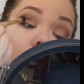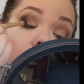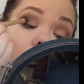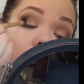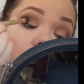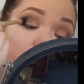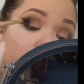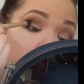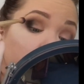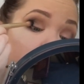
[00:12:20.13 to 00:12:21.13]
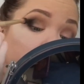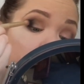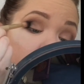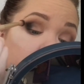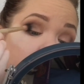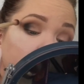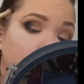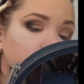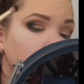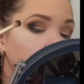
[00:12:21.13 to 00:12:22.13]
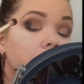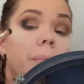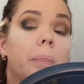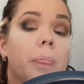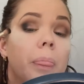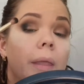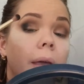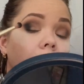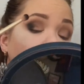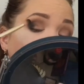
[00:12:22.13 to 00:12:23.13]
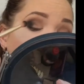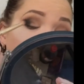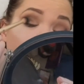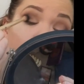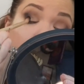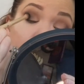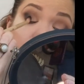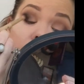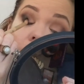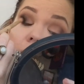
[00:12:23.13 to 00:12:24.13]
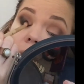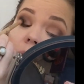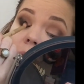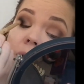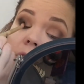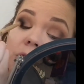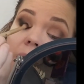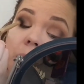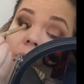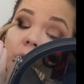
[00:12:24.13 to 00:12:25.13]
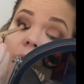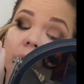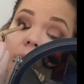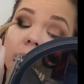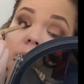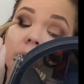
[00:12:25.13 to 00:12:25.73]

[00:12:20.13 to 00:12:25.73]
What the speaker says: And of course you can adjust this however you need to with the shape of your eye.